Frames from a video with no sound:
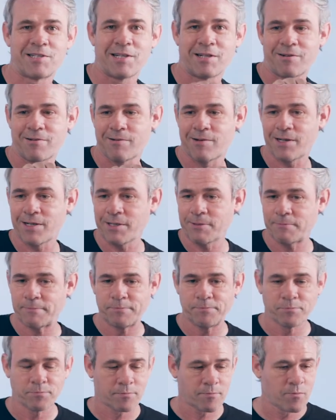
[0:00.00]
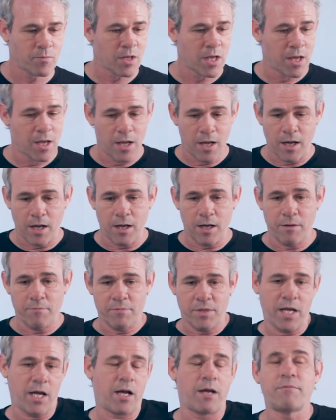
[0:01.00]
sticker on it. Um,
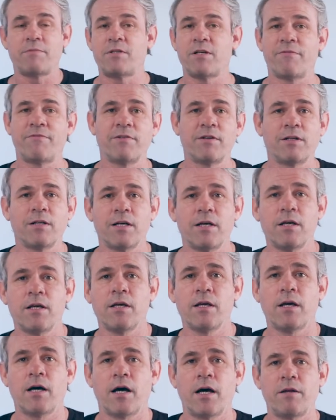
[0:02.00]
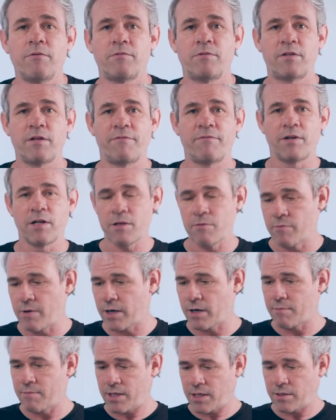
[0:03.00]
yeah, I definitely, I definitely
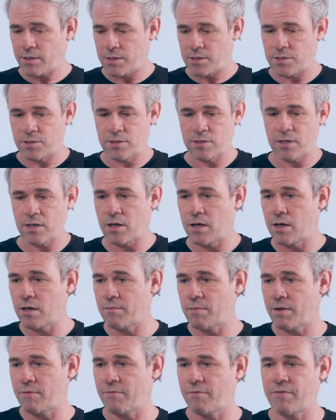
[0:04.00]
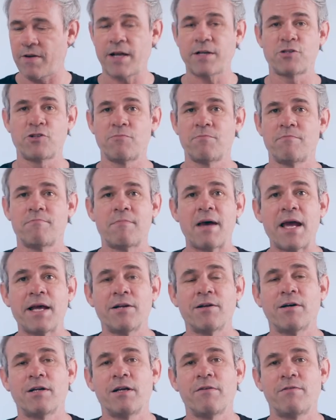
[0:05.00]
recommend this. Um, in fact, you may
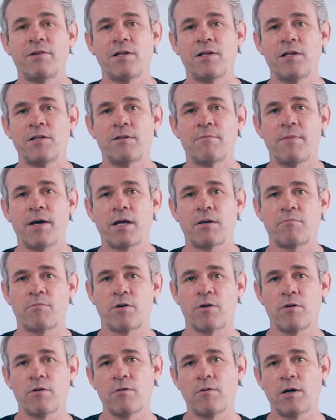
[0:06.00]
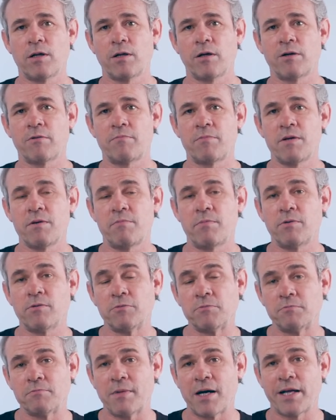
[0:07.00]
not even need the Mac Pro. A lot of
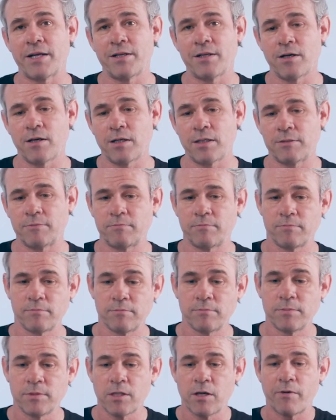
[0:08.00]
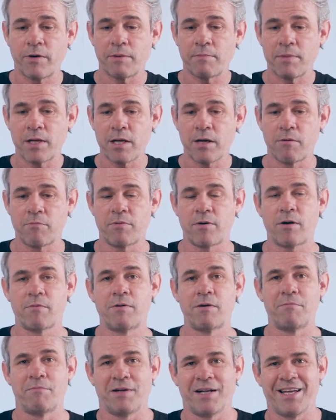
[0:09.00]
people might not knowing me, I'll
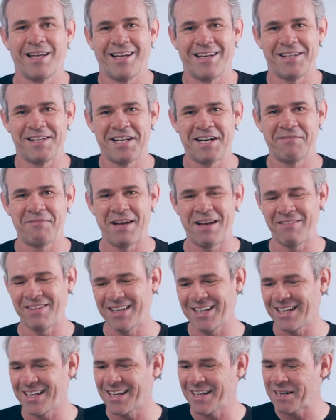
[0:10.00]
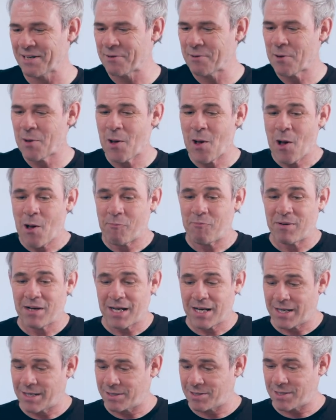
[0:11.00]
probably end up having to get it.
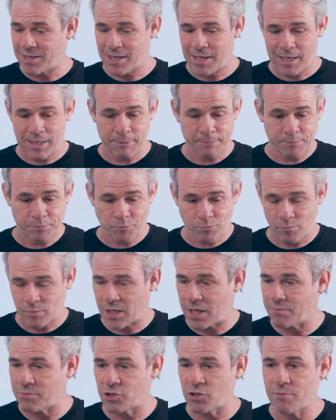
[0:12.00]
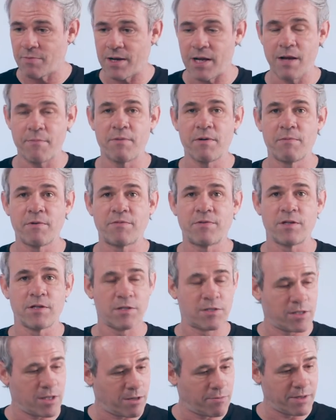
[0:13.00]
But um, I'm super happy with
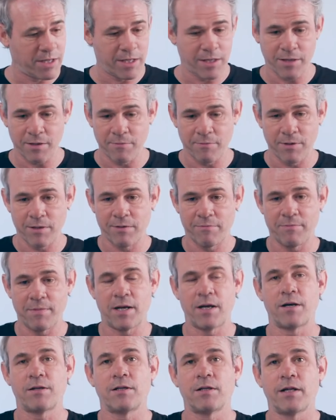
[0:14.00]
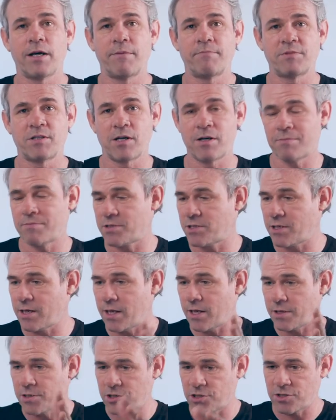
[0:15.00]
this. I'll be getting rid of my other laptops
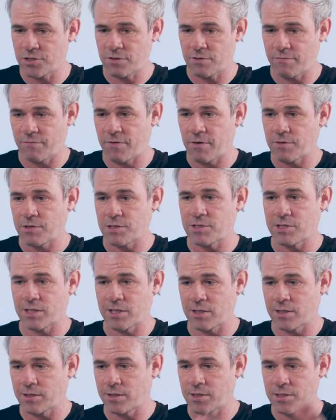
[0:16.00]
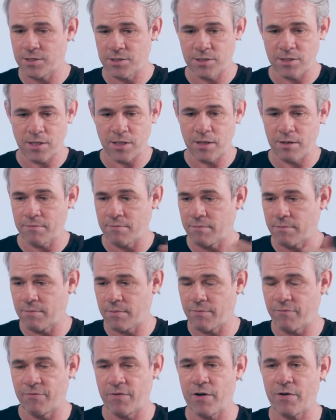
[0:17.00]
and just focusing on this. I'm
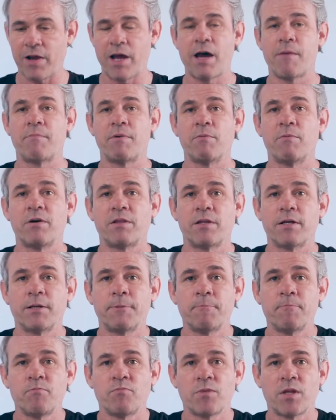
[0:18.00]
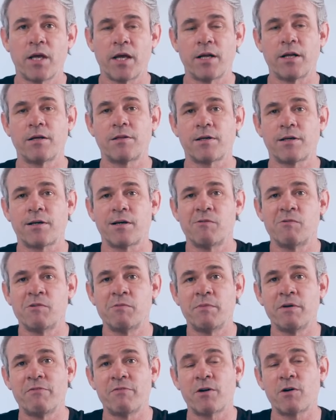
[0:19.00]
very happy with it, and I think I will
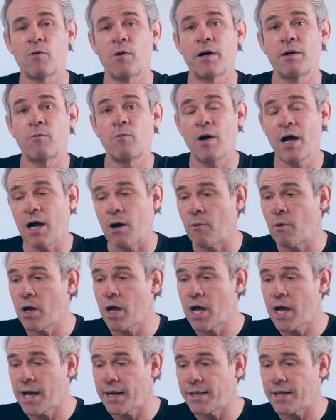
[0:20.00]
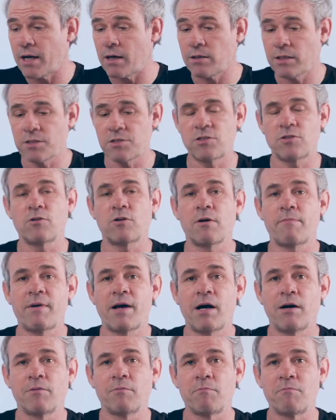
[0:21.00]
be for quite a while. Now, let's talk
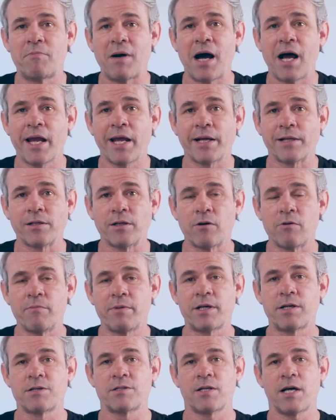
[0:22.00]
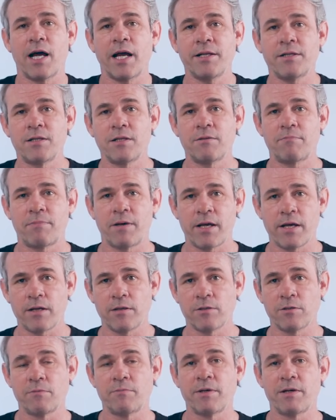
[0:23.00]
about buying, though, because I did pay a
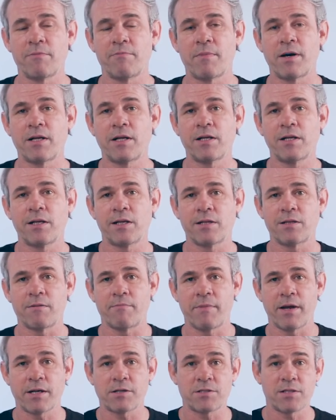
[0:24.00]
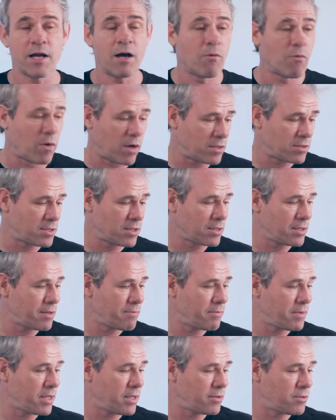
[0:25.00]
little bit of money to get the maxed out ones, and
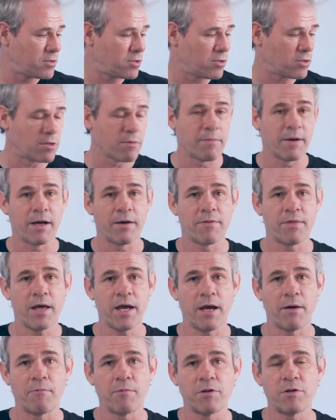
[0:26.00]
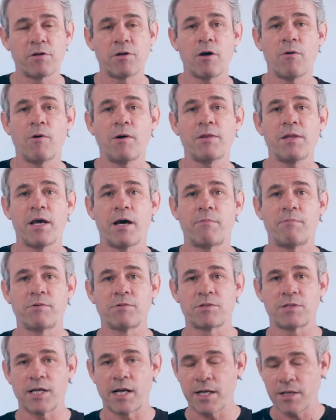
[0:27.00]
let me talk about that. When you go on the
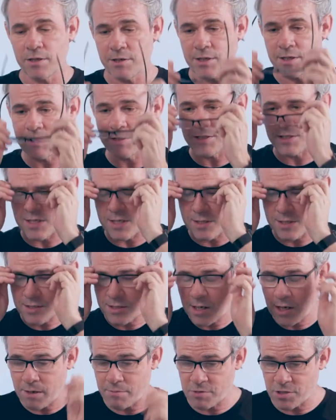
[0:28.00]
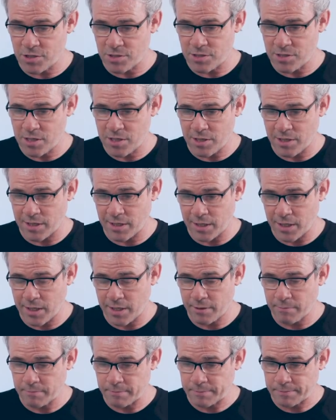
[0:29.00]
Apple side, you can see there's options that you can
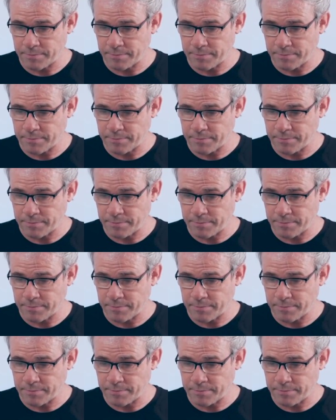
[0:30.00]
get.